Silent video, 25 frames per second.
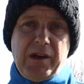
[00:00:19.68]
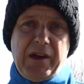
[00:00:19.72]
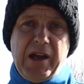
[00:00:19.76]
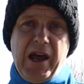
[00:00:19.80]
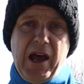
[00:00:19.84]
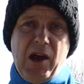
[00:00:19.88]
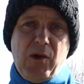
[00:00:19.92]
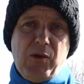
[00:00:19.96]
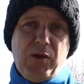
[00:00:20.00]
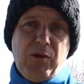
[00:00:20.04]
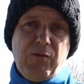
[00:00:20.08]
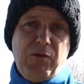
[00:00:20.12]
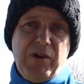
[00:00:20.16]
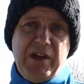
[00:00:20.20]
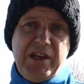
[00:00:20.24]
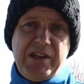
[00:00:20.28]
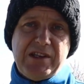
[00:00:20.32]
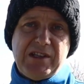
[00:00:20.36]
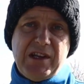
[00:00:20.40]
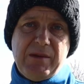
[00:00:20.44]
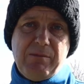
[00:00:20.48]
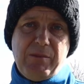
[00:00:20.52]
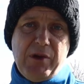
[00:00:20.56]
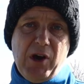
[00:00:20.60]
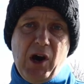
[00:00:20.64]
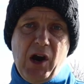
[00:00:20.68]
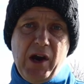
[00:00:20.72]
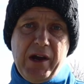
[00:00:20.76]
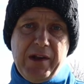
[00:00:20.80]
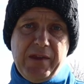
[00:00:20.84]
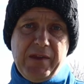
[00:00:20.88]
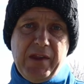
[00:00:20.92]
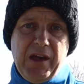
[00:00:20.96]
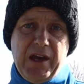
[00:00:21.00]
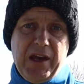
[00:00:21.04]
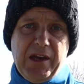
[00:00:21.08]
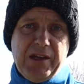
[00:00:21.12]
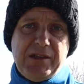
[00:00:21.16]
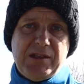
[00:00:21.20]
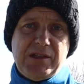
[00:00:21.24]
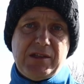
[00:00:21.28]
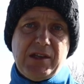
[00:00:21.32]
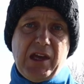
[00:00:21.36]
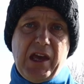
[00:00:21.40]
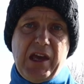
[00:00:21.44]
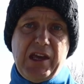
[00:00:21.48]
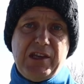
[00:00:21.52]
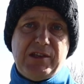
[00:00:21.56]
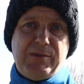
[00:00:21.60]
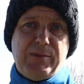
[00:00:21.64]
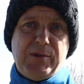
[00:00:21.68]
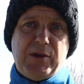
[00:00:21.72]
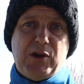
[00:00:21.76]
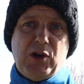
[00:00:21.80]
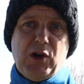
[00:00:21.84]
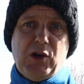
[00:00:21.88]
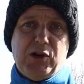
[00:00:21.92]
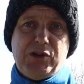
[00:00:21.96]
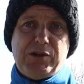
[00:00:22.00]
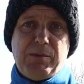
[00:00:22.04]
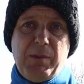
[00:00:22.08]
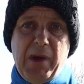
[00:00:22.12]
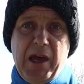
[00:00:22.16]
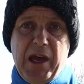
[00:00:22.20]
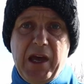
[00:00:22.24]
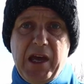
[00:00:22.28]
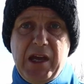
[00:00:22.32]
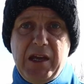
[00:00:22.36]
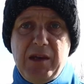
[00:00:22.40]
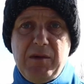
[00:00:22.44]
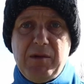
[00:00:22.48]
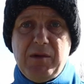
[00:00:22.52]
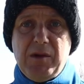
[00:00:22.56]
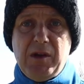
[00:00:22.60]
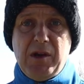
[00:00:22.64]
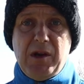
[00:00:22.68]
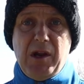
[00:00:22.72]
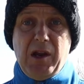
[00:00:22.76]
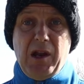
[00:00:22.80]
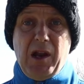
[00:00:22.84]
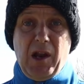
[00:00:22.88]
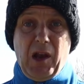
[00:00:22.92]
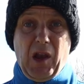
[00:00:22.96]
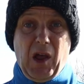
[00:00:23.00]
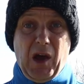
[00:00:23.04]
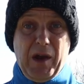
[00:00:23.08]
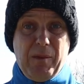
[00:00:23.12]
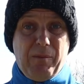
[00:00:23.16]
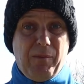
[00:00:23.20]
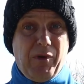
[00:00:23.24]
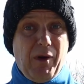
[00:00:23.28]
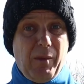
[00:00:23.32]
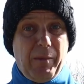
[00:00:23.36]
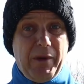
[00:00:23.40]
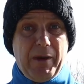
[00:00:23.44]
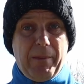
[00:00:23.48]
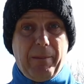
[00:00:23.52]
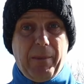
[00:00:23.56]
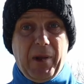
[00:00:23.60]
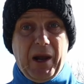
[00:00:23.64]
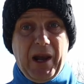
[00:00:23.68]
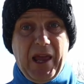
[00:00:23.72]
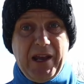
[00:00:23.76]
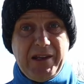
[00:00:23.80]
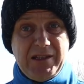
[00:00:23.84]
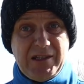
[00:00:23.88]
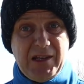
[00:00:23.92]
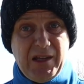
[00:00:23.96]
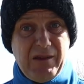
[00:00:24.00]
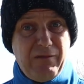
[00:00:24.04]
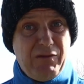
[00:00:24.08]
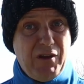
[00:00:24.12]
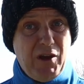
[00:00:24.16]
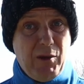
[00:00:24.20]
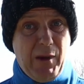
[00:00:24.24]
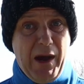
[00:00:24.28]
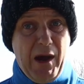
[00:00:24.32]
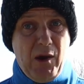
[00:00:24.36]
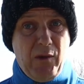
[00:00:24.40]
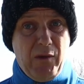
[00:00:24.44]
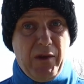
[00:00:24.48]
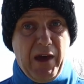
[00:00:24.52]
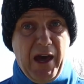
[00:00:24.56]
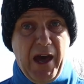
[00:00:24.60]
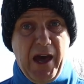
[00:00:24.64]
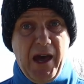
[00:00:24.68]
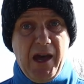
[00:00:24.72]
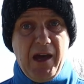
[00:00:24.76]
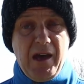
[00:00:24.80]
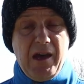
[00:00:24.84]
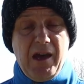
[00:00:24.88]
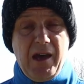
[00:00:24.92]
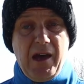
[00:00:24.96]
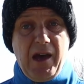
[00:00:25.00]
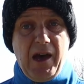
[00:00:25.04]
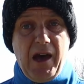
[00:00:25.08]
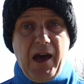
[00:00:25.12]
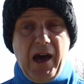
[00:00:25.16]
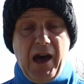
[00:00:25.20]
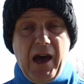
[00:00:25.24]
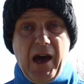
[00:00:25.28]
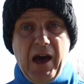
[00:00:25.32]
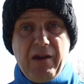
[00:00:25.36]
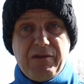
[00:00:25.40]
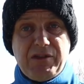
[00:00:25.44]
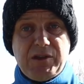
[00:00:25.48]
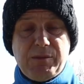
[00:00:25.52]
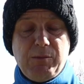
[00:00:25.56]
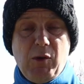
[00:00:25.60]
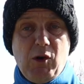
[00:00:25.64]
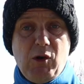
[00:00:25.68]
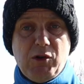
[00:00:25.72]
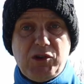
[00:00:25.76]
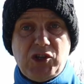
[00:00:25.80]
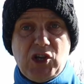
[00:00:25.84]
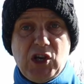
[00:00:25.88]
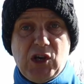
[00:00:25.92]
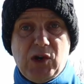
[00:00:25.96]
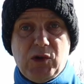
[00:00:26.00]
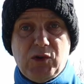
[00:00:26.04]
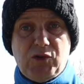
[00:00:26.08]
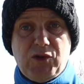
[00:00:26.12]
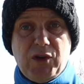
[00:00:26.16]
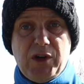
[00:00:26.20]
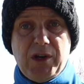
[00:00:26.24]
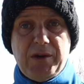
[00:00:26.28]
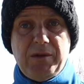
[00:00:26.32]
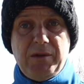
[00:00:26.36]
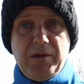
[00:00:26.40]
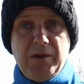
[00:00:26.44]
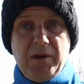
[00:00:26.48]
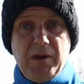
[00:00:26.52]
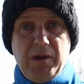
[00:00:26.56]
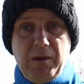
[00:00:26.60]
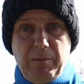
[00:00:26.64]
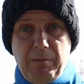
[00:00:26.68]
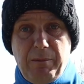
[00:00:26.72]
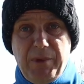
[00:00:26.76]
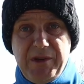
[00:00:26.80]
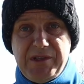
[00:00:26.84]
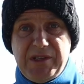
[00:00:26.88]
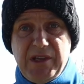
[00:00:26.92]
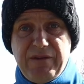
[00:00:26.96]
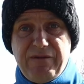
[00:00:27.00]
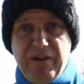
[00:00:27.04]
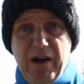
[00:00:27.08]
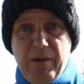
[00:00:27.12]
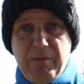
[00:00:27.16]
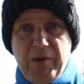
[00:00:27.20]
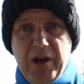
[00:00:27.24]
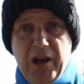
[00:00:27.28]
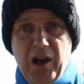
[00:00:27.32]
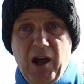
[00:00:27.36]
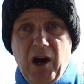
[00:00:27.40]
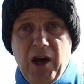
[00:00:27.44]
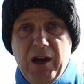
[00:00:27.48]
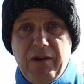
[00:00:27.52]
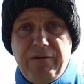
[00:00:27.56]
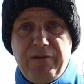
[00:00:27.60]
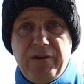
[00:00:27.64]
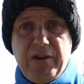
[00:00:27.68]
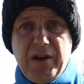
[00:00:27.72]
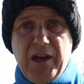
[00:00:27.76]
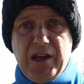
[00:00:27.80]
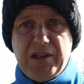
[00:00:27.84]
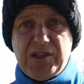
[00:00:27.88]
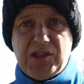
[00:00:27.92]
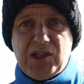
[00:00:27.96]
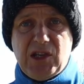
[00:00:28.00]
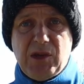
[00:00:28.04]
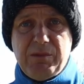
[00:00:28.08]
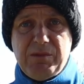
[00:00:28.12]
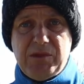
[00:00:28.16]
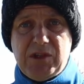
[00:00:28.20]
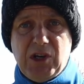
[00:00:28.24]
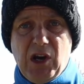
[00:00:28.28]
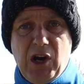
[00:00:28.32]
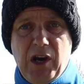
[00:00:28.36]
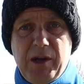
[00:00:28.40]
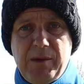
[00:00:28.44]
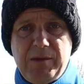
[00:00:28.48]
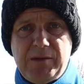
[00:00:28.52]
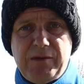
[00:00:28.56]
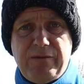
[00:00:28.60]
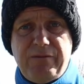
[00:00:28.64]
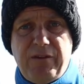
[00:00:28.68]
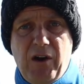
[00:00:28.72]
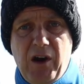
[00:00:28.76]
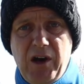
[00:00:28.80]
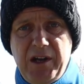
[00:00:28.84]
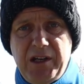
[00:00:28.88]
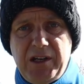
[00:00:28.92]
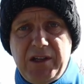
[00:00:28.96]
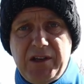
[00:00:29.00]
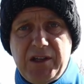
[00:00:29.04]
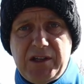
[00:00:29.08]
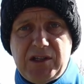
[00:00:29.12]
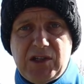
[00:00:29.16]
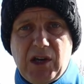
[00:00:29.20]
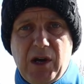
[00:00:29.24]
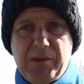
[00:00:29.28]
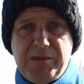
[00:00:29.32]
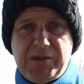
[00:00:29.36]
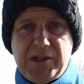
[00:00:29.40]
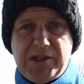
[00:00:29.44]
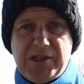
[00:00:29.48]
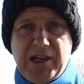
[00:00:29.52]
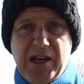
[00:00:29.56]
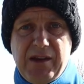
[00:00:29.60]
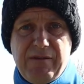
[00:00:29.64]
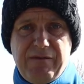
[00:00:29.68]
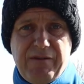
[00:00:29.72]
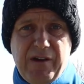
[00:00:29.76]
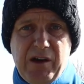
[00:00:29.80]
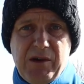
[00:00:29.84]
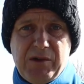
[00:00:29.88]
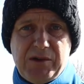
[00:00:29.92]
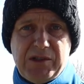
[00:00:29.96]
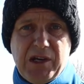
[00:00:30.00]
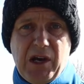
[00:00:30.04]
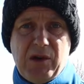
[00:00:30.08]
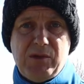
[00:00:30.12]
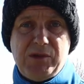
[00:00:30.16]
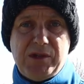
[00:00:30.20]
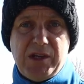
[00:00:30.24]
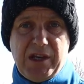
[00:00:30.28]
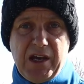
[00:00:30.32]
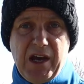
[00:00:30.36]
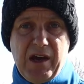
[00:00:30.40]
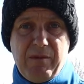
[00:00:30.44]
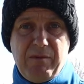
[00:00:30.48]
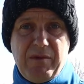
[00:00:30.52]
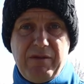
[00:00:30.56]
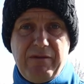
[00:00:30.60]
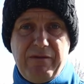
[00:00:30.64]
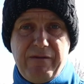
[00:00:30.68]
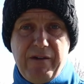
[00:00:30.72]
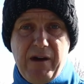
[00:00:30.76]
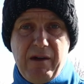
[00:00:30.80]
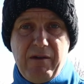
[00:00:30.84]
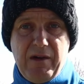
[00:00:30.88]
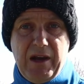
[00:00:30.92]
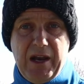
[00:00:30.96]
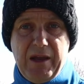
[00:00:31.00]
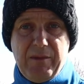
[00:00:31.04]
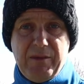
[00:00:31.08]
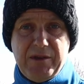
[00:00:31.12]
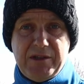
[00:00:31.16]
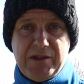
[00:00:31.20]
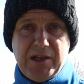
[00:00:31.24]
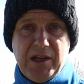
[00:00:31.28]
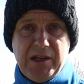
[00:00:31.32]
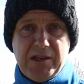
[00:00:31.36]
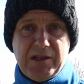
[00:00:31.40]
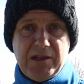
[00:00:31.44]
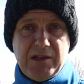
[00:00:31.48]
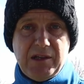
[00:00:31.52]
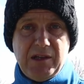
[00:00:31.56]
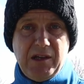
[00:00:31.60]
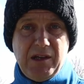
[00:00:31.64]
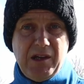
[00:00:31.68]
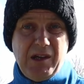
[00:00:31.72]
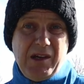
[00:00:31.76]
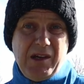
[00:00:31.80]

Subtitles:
Now the reasoning behind this is because me, like probably plenty of you out there, have small children, busy family life, and sometimes finding the time to take photos can be very limited.